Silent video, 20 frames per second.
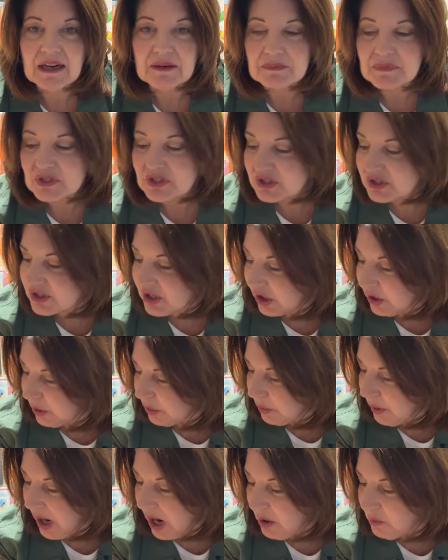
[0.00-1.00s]

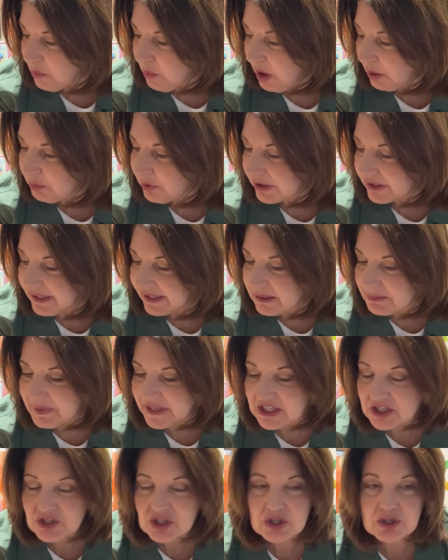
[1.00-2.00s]
So what we're going to
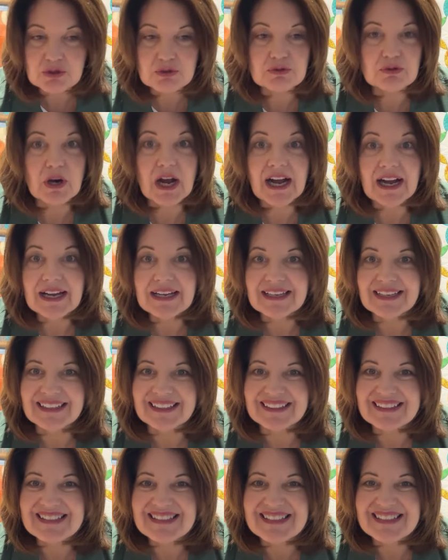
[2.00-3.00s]
be
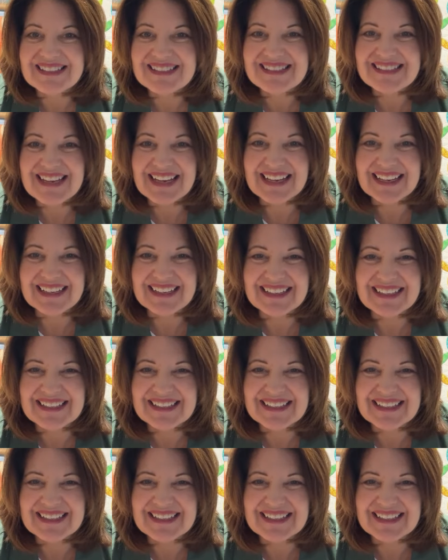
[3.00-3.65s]
trying today